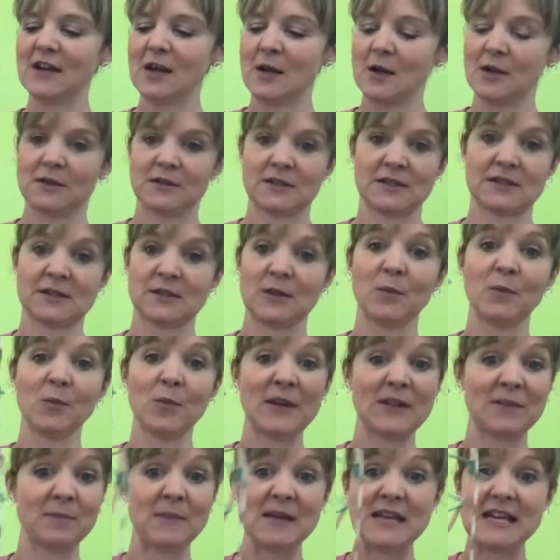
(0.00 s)
some
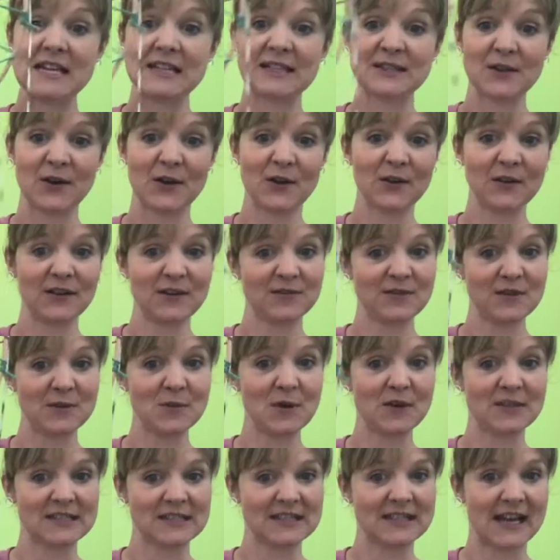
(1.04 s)
with beads on if you
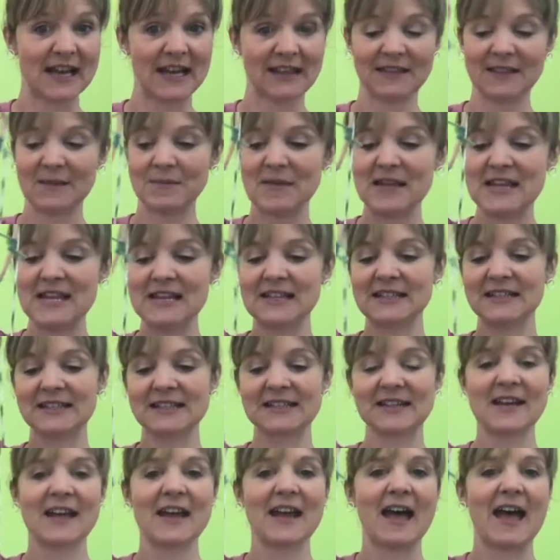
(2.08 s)
wanted to add the beads,
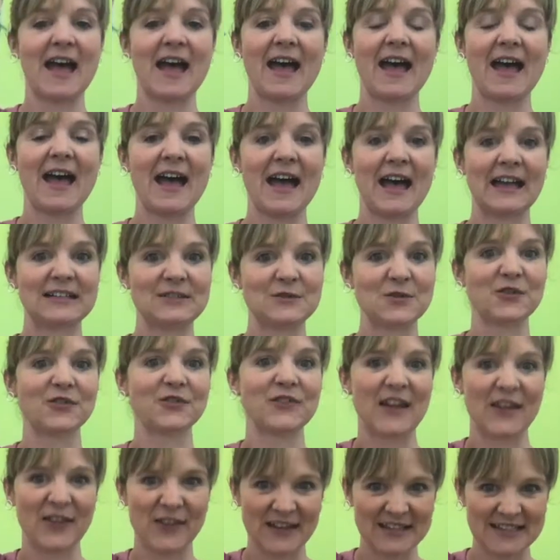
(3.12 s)
and your
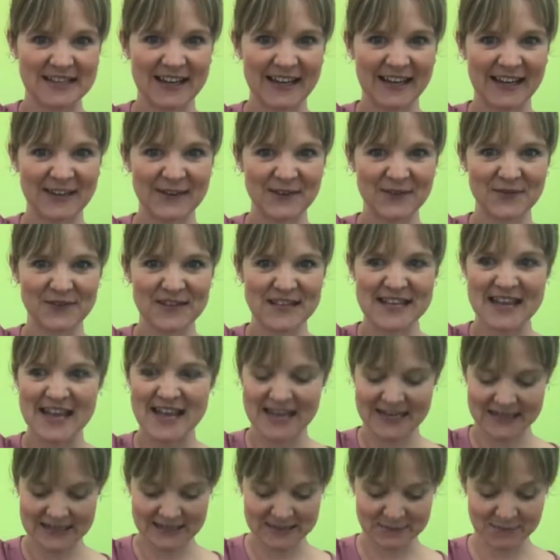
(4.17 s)
feathers hanging off the
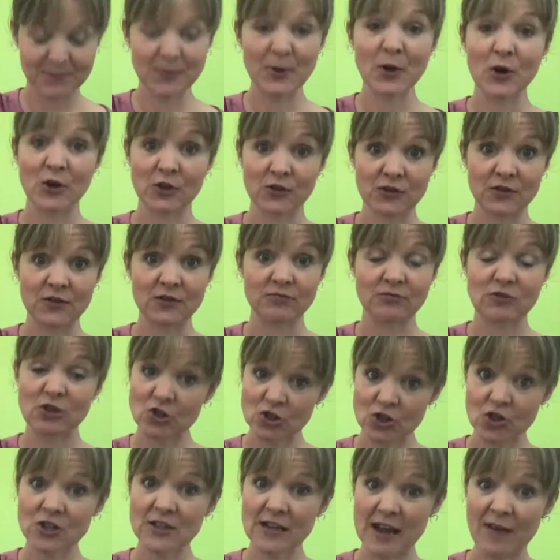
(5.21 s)
ends. But you
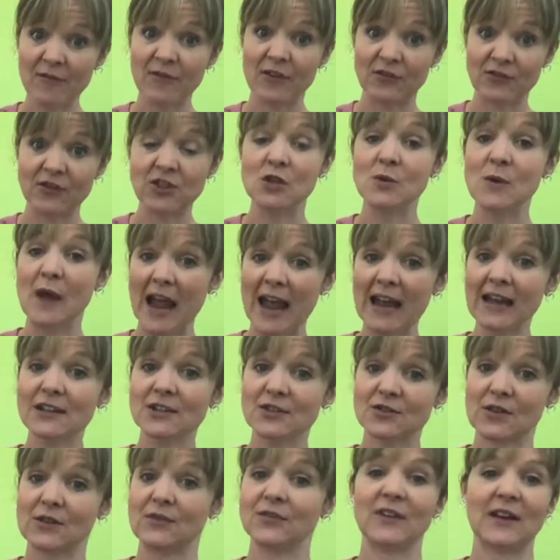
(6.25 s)
should have a few
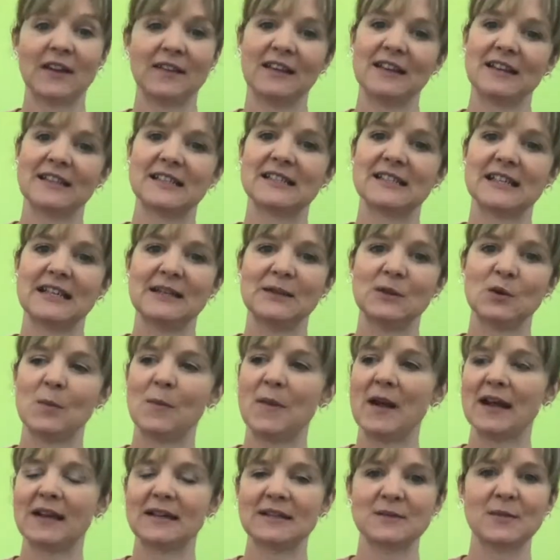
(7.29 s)
extra feathers in your
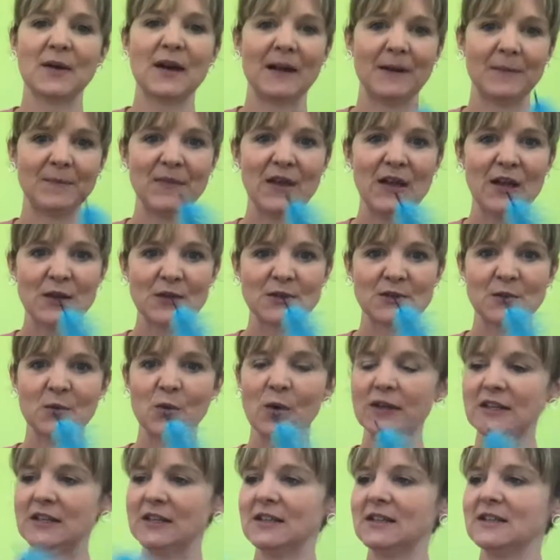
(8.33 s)
pack as well. So
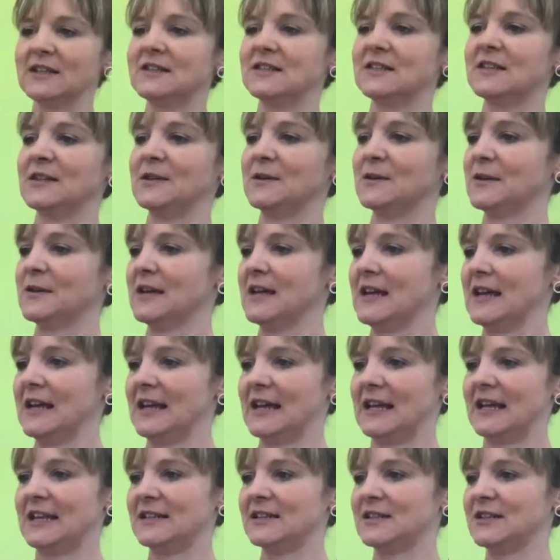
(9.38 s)
what you can do
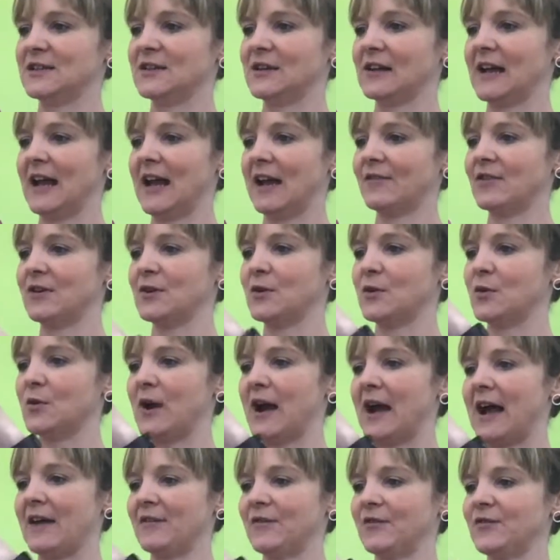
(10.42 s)
is you can have a go
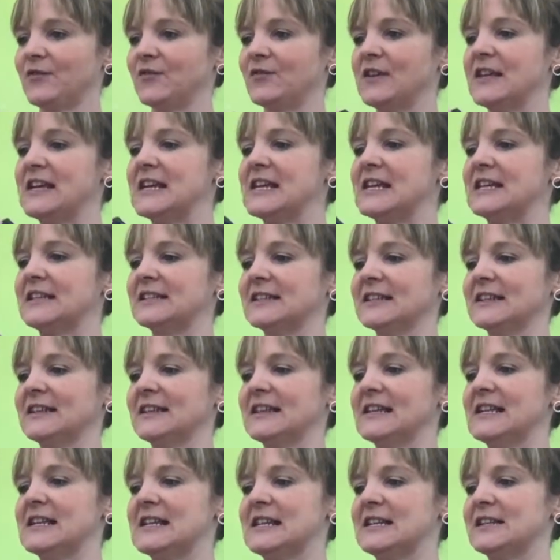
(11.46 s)
at feeding
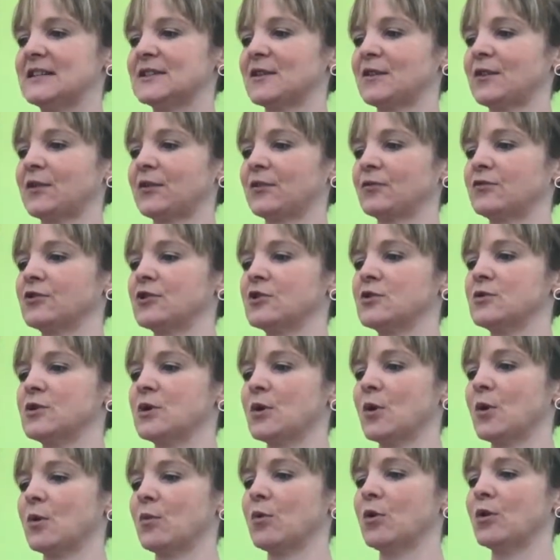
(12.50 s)
these through
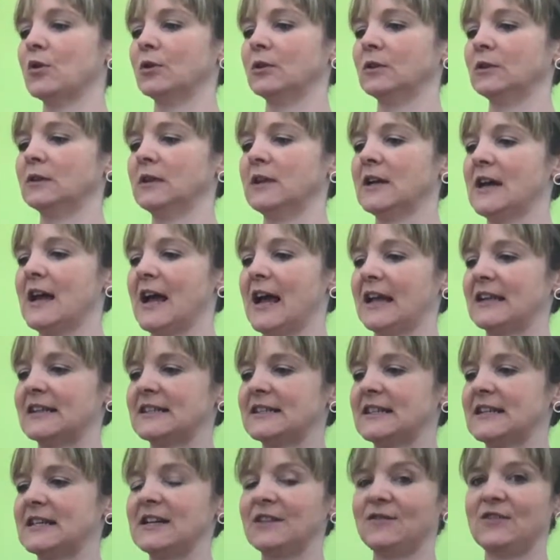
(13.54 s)
your wool and
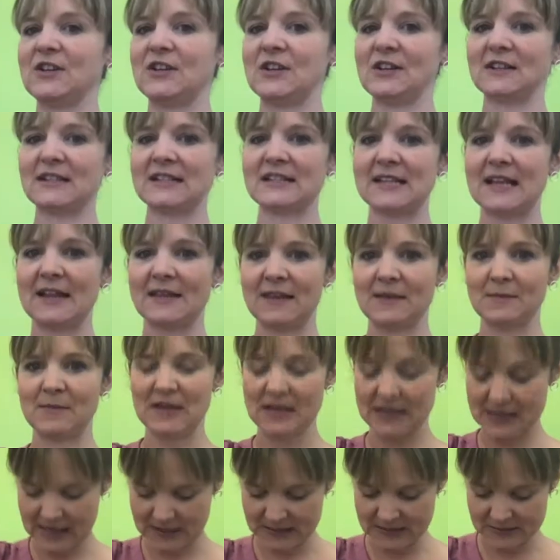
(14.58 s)
seeing if you can set them
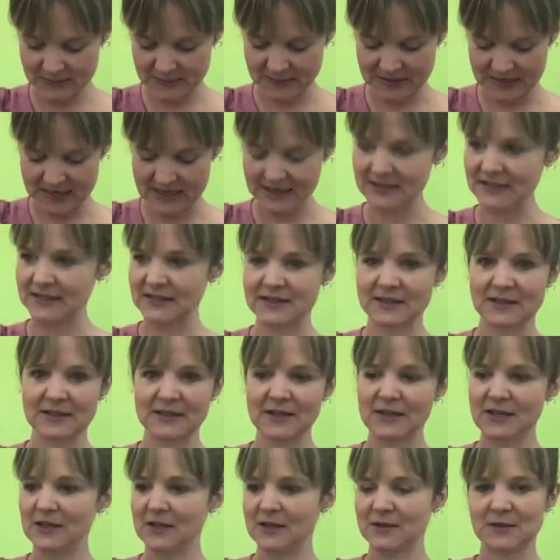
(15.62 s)
in nice places.
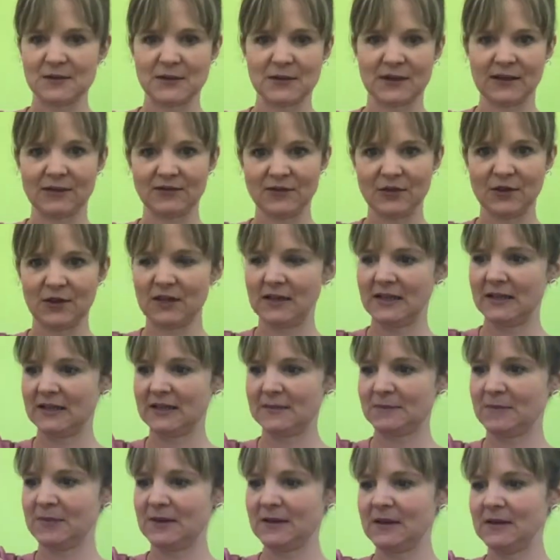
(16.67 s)
So I've got a nice
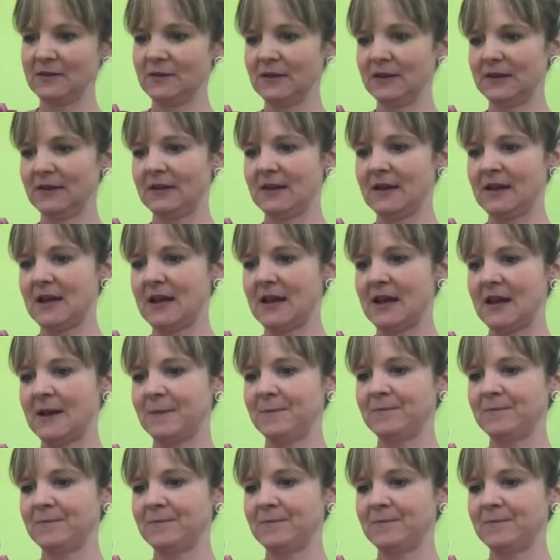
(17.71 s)
blue one there,